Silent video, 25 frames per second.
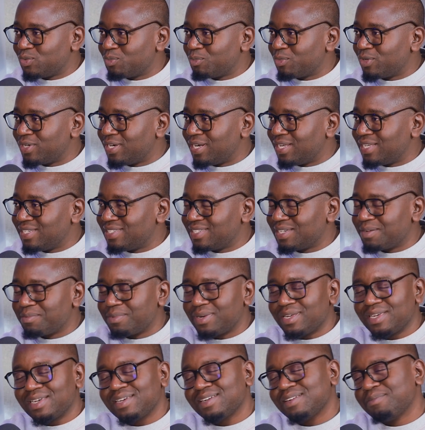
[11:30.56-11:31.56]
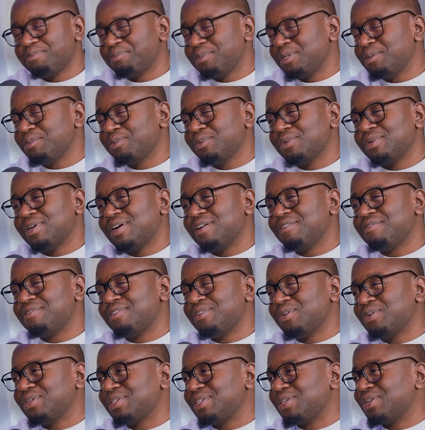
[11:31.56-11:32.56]
you moderating. I'm like, people have
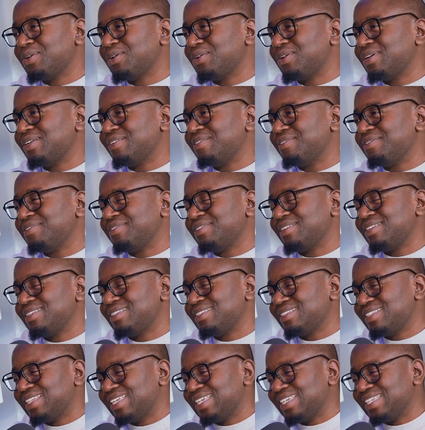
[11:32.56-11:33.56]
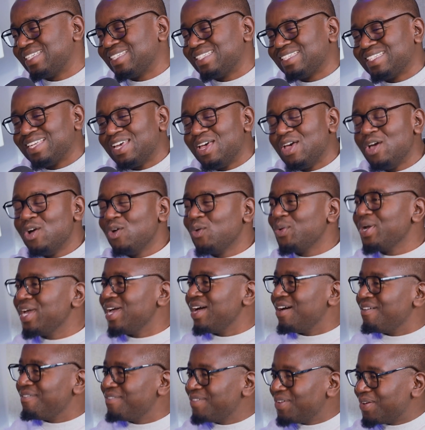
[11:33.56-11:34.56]
not known Vincent. We
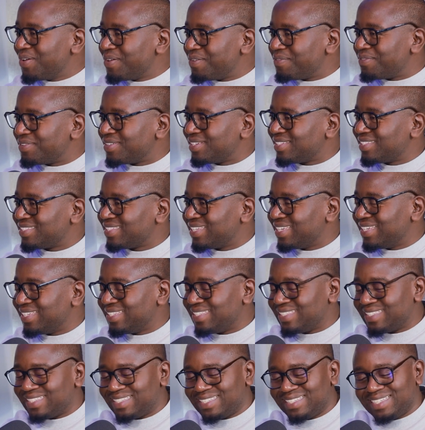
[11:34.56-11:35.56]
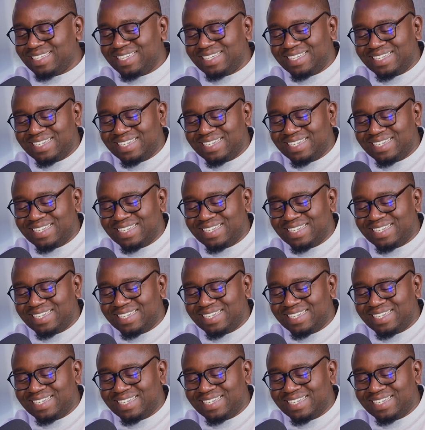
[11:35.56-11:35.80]
have known Vincent.